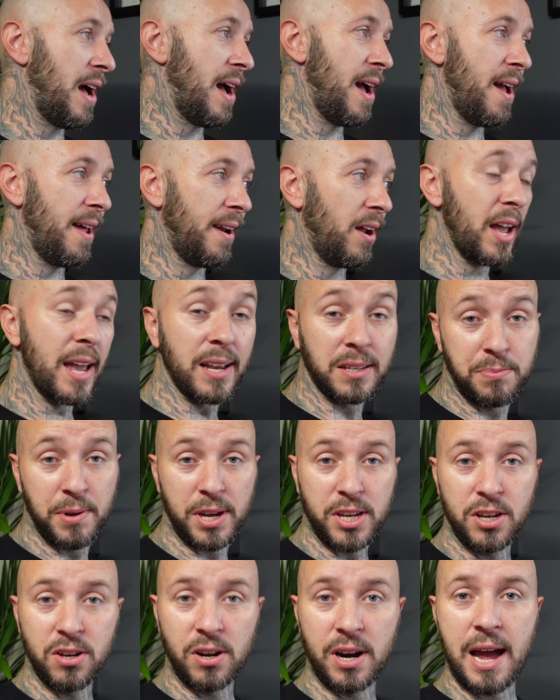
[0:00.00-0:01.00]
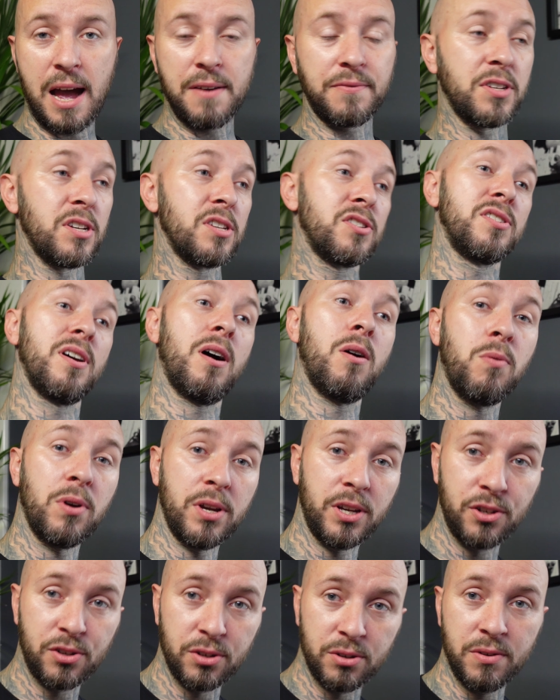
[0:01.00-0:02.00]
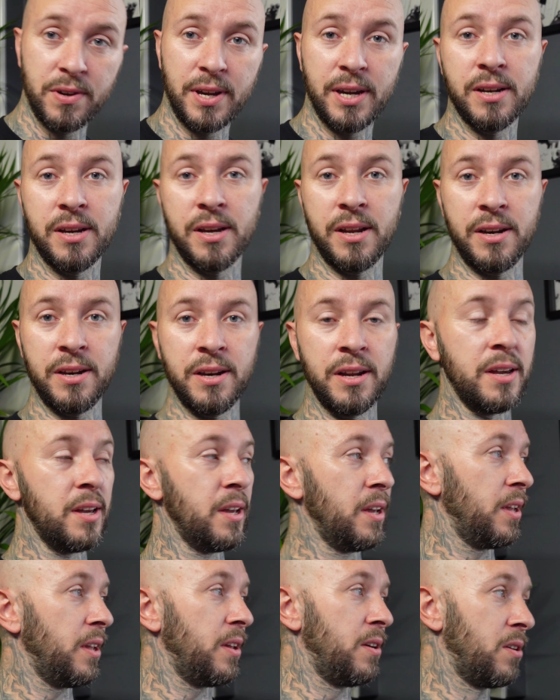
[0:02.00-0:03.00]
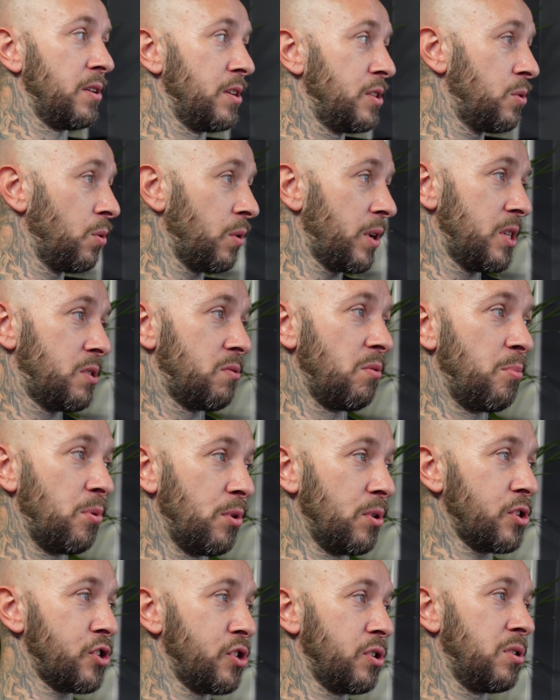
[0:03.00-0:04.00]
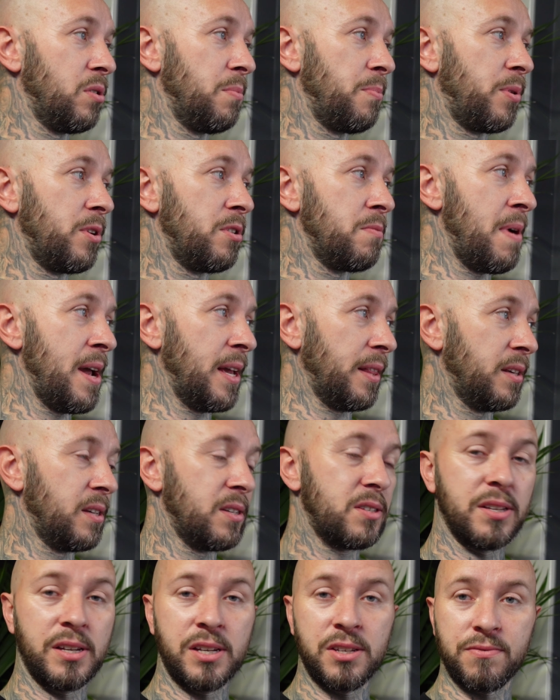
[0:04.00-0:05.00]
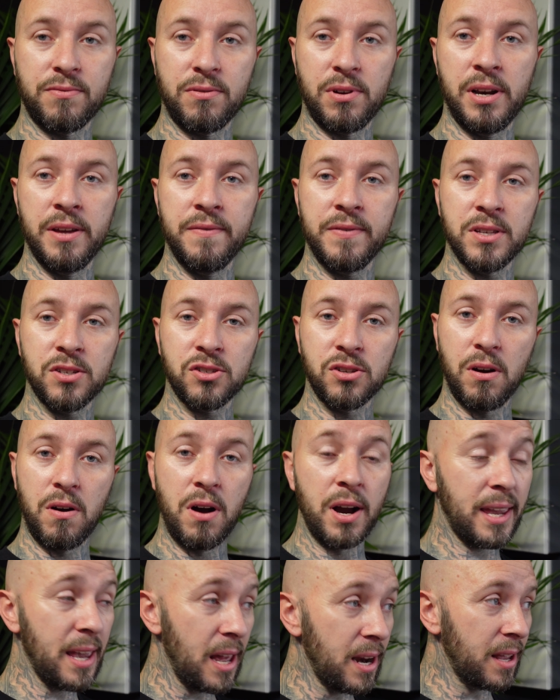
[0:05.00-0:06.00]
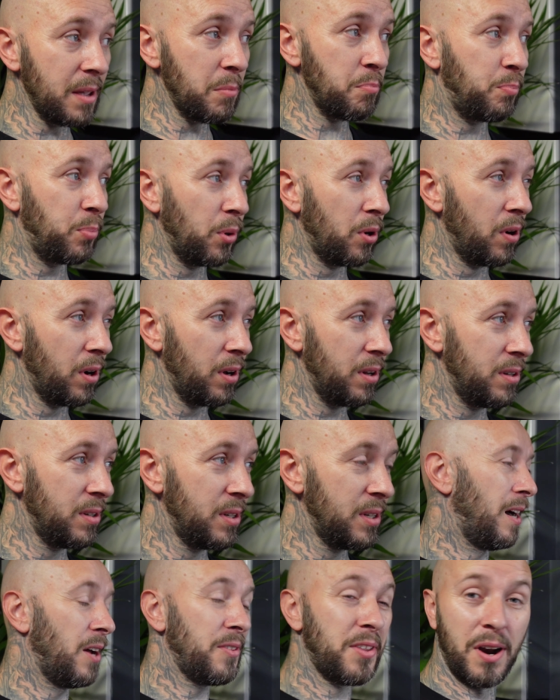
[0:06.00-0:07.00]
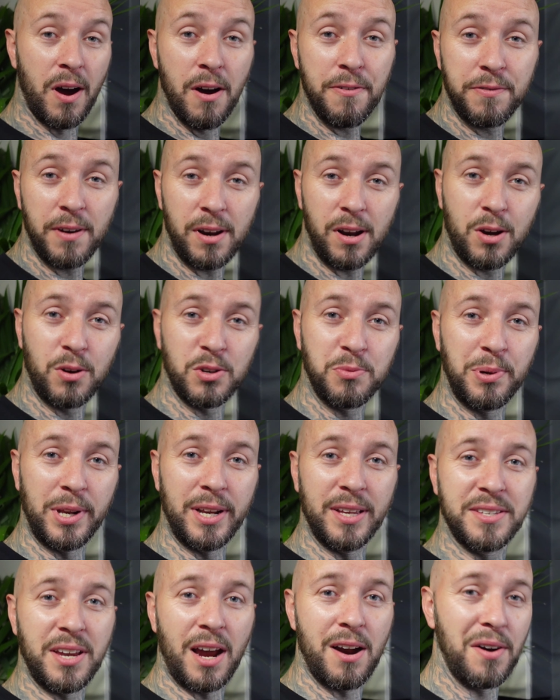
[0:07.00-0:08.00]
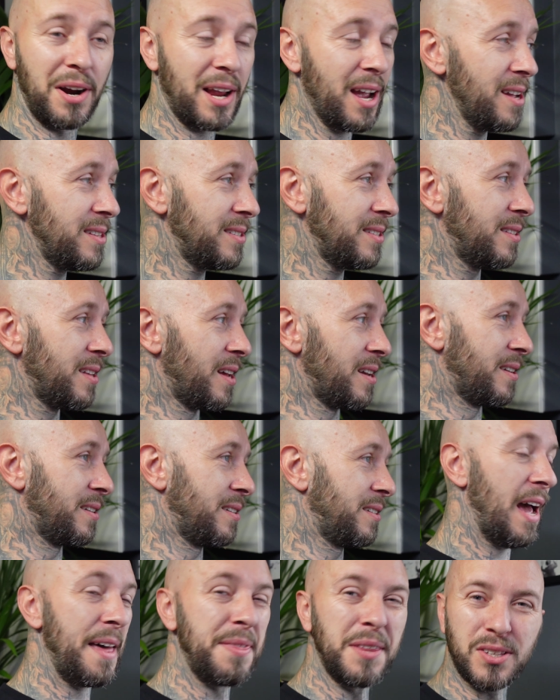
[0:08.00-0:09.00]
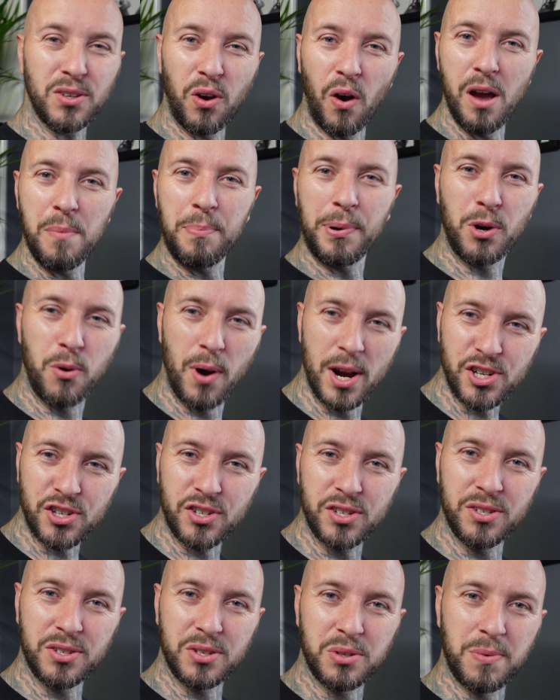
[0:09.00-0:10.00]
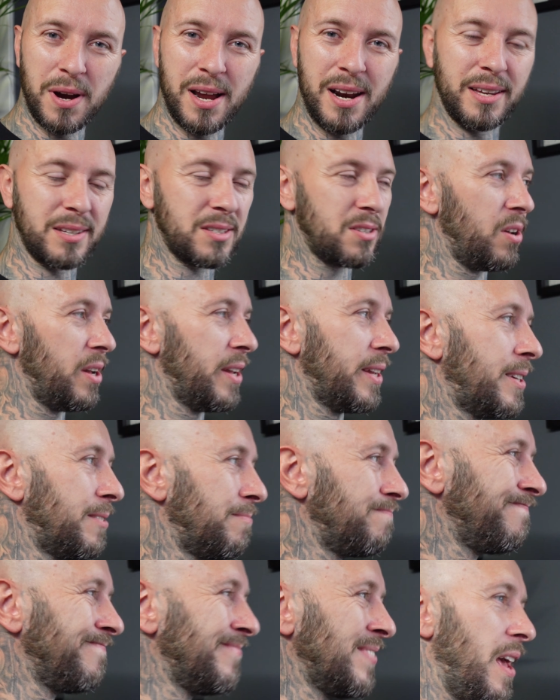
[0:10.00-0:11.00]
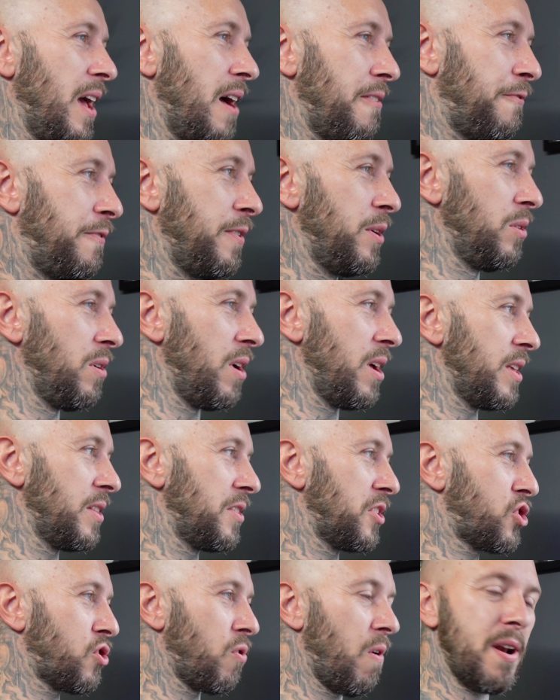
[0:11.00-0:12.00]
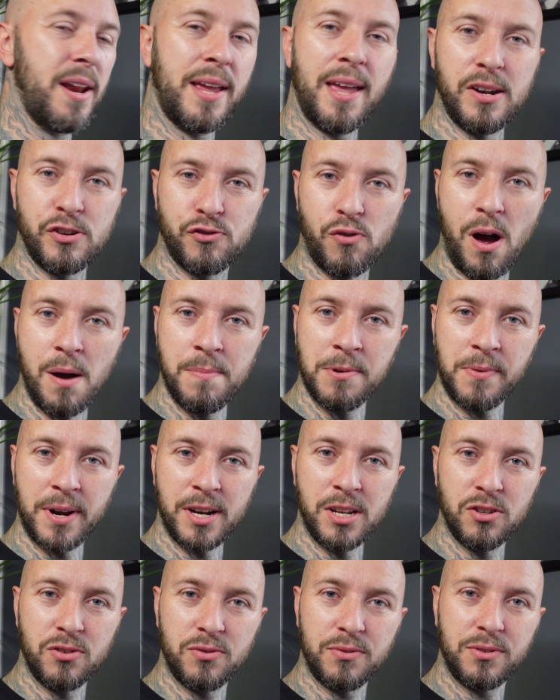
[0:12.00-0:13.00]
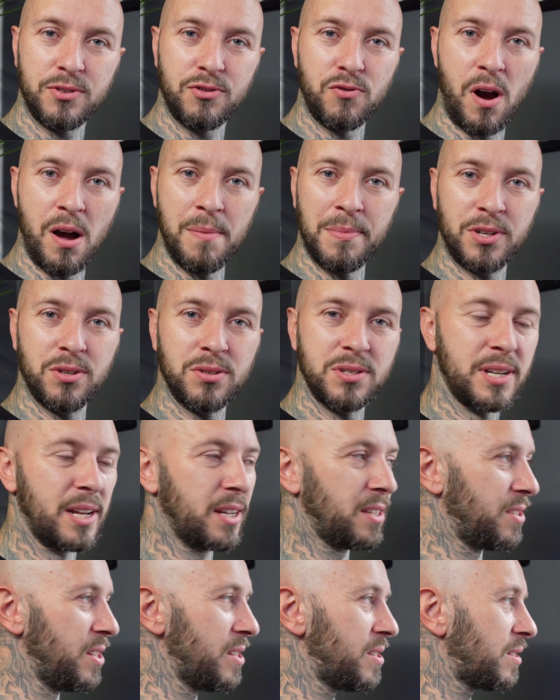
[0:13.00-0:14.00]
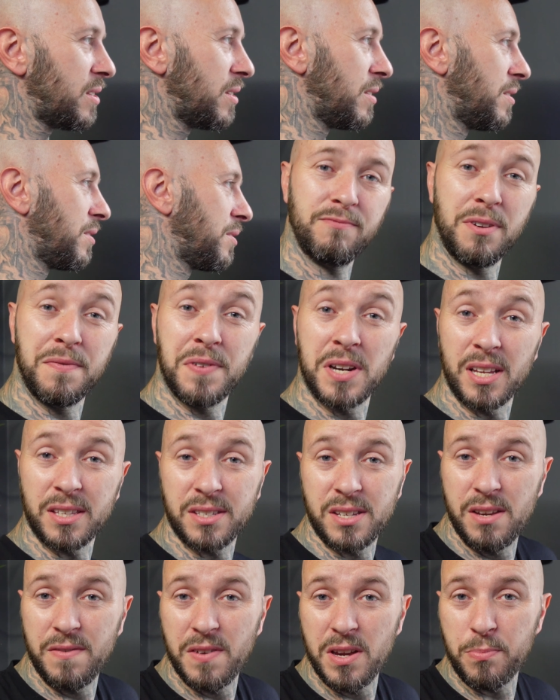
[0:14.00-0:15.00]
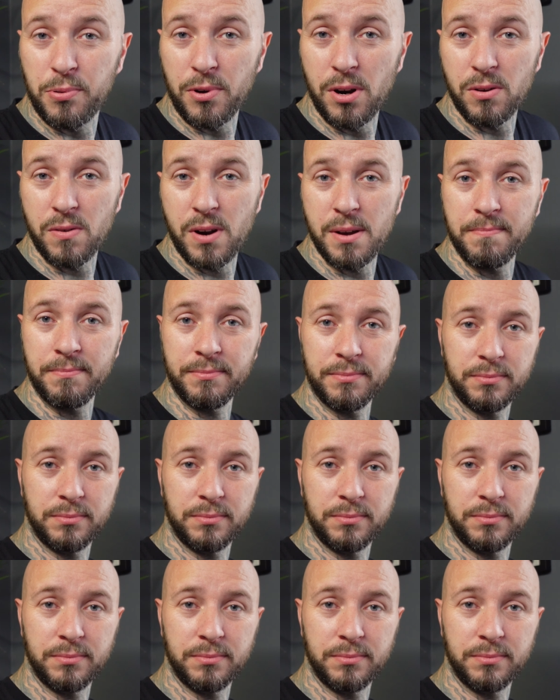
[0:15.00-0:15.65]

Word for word: and I expect you're gonna have to sell what you're doing and, you know, you're talking to a production company who make these things for a living. So I get it, but I don't know, I felt like I was being interrogated then. And the type of questions as well, it's like, I feel like they're trying to get drama when drama doesn't exist. Vivid Ink TV program.